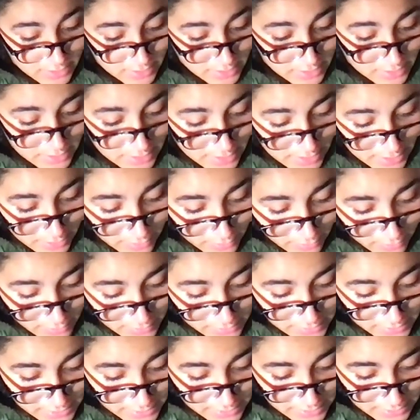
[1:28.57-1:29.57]
they ought
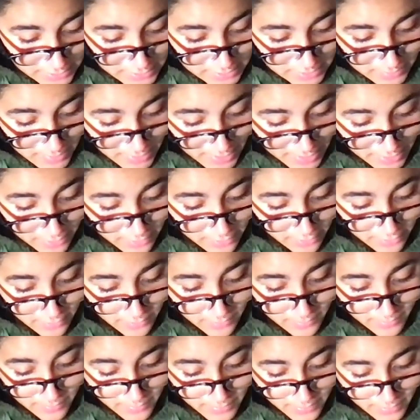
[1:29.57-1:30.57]
take us back
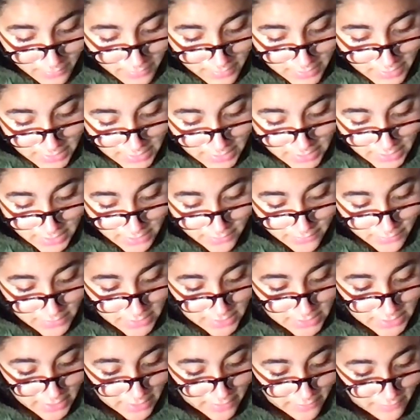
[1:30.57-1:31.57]
home, but we think we
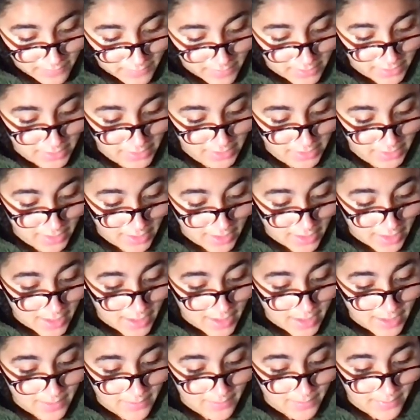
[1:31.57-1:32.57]
save money
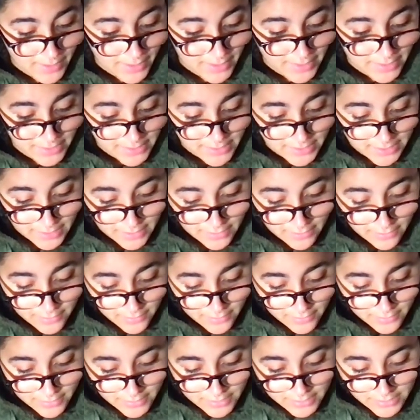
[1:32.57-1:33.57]
and buy the ticket
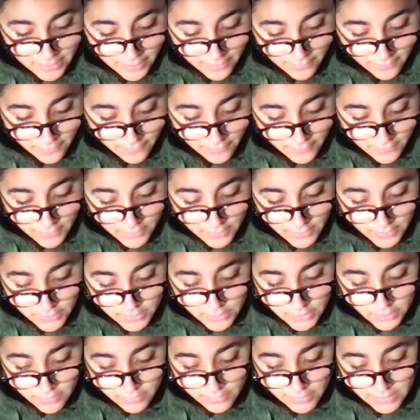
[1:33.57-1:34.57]
ourselves.
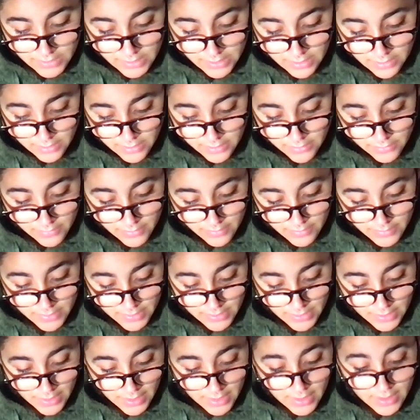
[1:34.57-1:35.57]
So we tell the women,
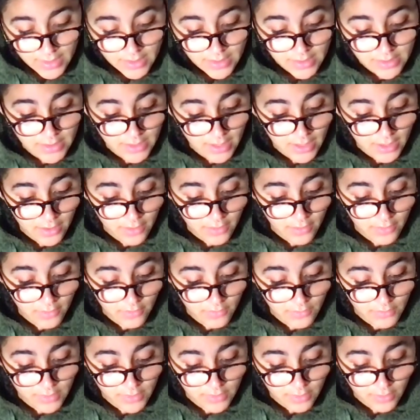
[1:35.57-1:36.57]
now
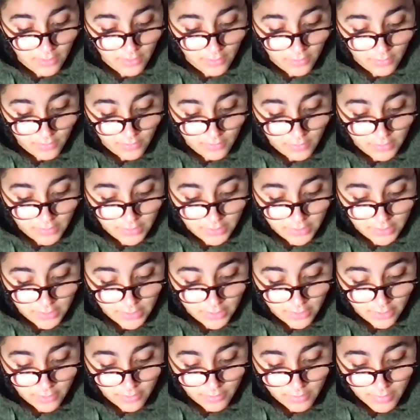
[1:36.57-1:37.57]
we all want to
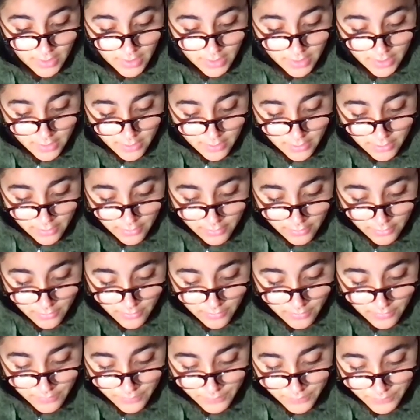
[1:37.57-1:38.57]
go back
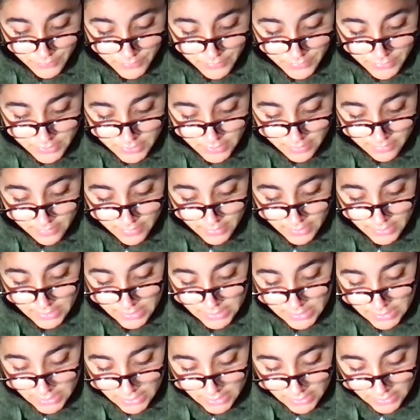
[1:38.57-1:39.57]
home. Somebody
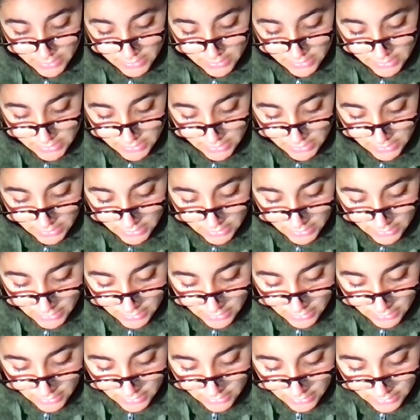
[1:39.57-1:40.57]
tell us it
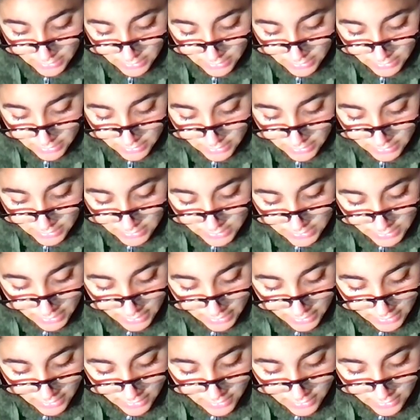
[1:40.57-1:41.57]

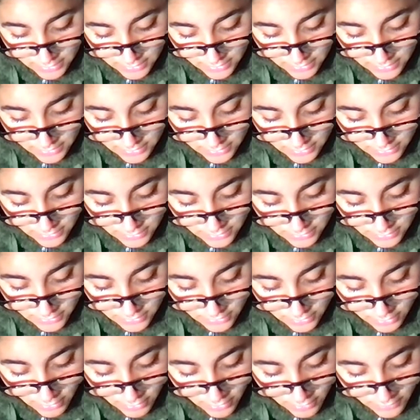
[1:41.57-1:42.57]
take
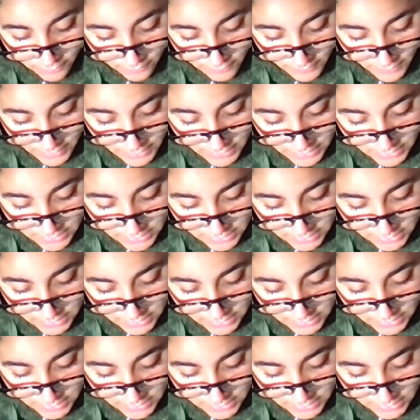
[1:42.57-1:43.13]
lot of money to